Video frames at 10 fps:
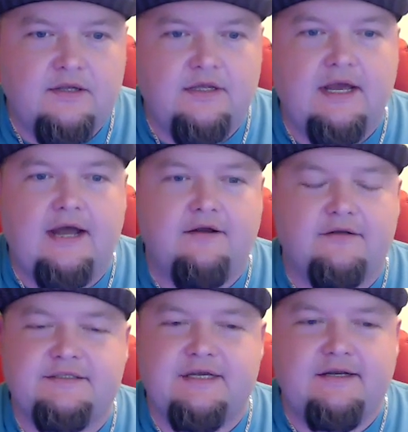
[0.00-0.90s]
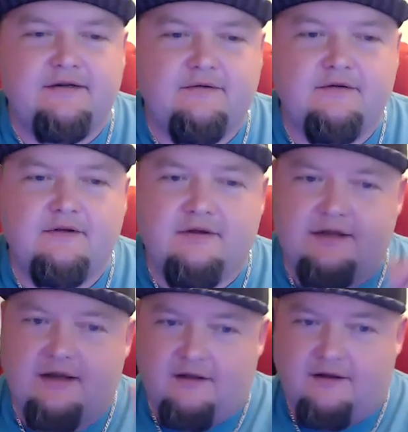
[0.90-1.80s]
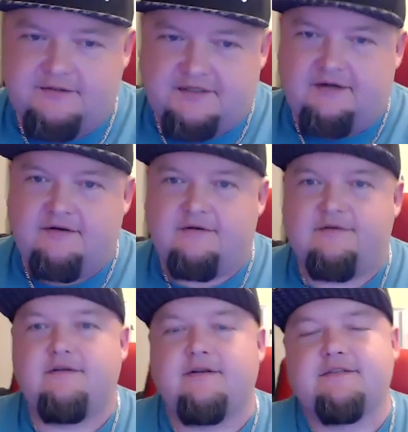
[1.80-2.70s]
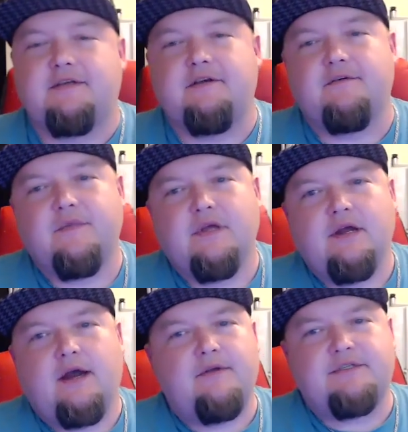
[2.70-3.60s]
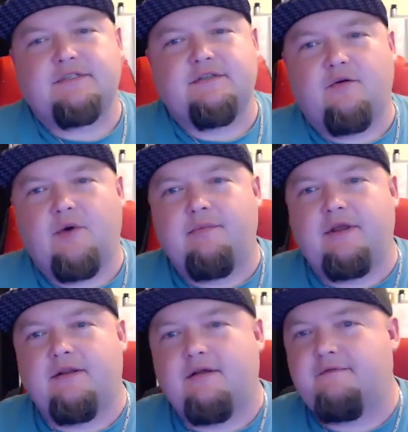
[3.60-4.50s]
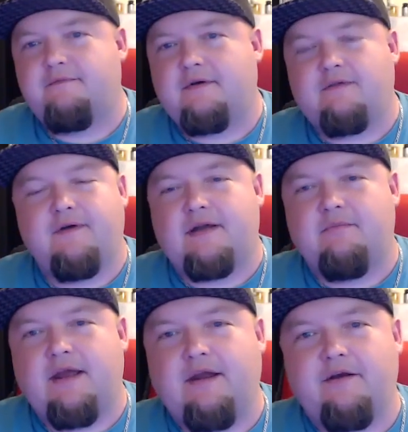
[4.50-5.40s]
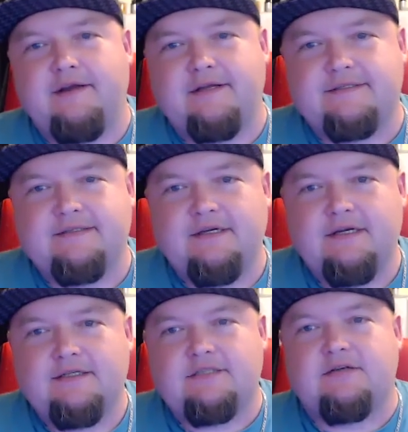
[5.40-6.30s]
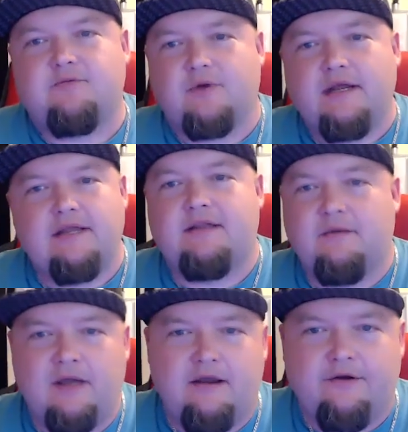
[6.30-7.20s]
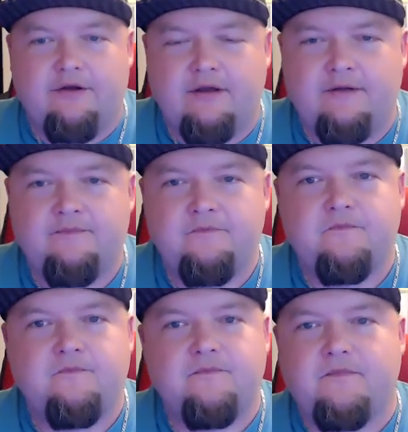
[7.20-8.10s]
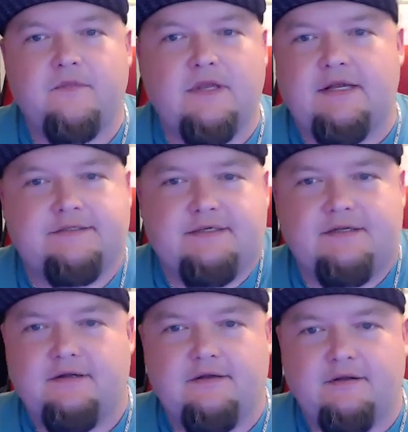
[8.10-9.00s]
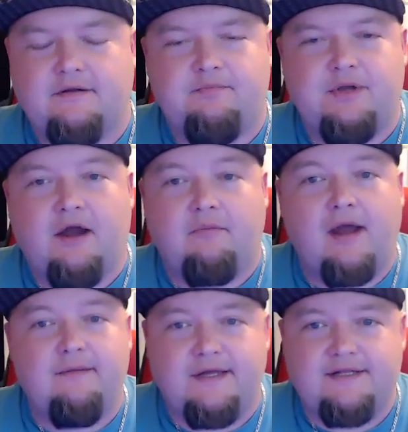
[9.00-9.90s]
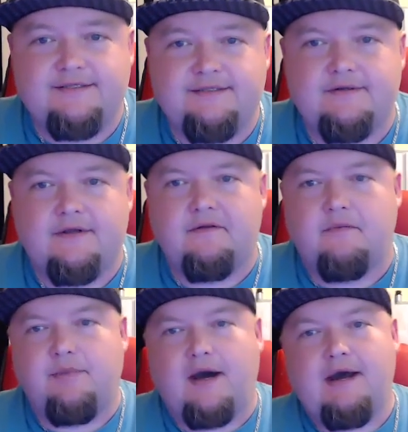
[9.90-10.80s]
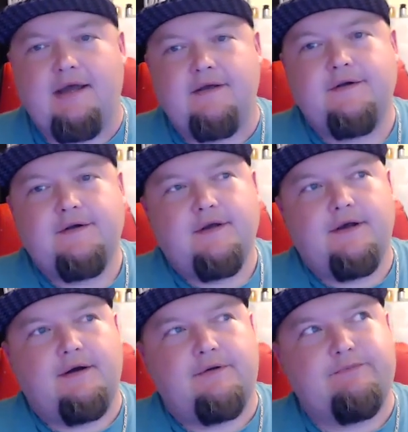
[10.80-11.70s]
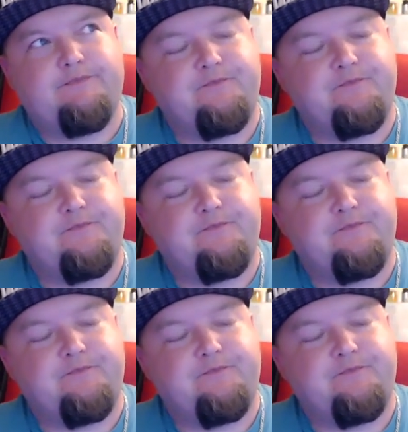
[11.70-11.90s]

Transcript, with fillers: Yeah, no sin and hello sin. Good to see you. And there's just no way. I mean, fucking Bay Area is just the rent in the Bay Area is beyond my means, let alone buy. Um,